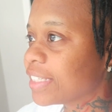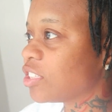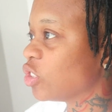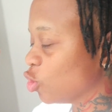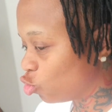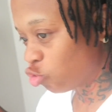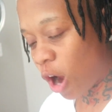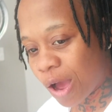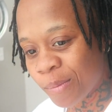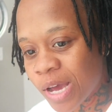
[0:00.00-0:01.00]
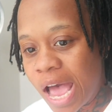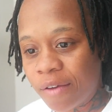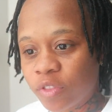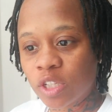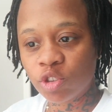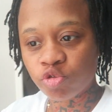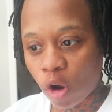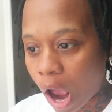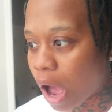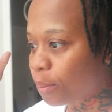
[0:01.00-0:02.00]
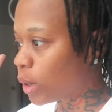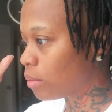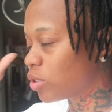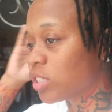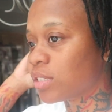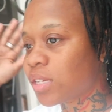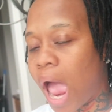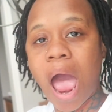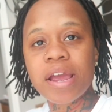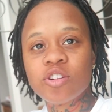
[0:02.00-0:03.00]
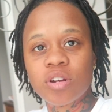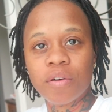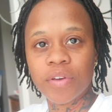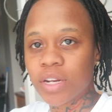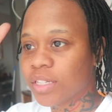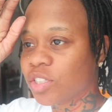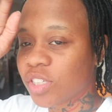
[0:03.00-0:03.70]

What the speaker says: it's just drama after drama. I'm just tired of it. It's